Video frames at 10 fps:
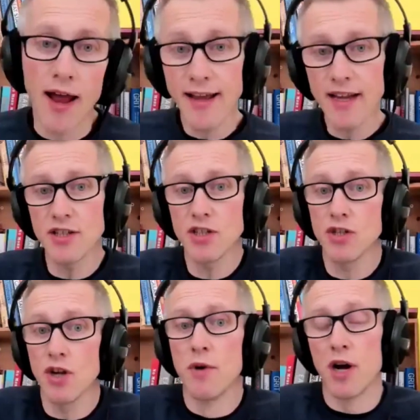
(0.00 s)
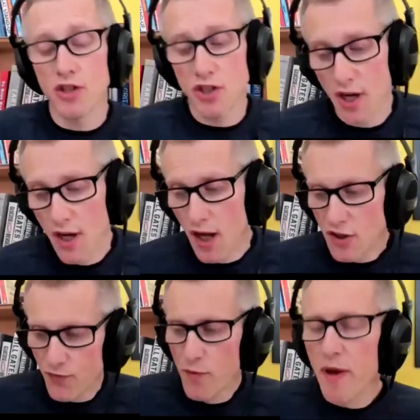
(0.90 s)
And I guess there's so much,
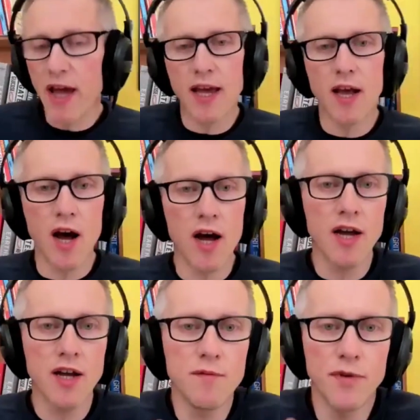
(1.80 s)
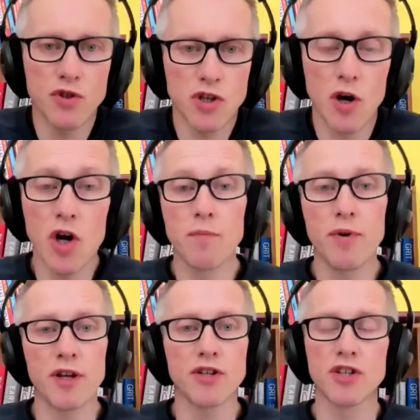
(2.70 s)
for me, I can feel so
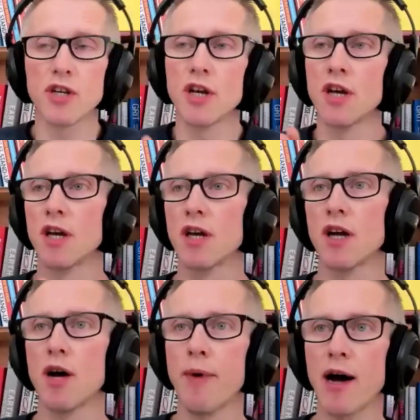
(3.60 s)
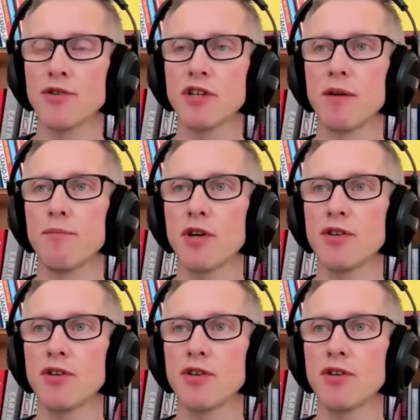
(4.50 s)
hopeless about it